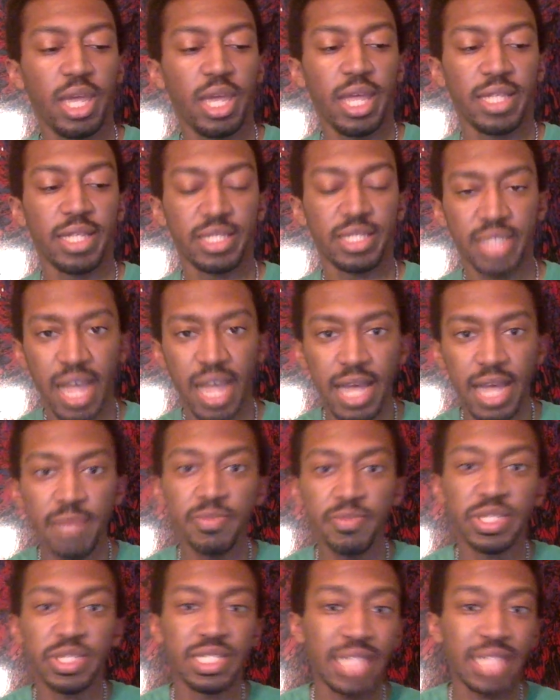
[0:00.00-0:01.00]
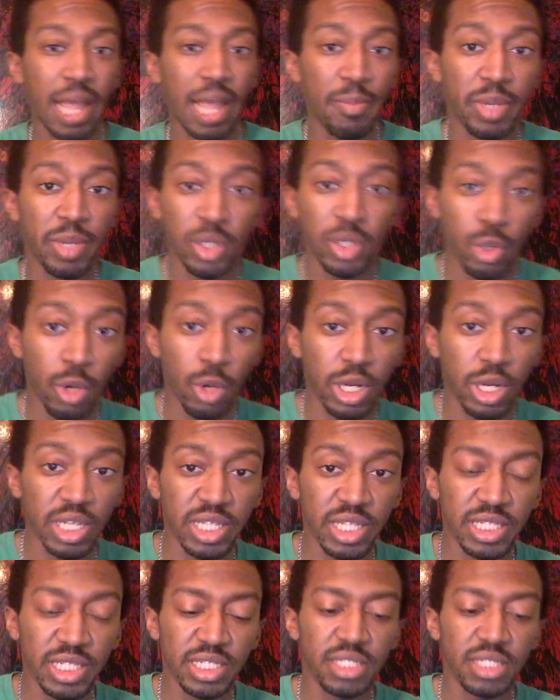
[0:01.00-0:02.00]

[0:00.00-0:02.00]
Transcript: it's time to stop ignoring this.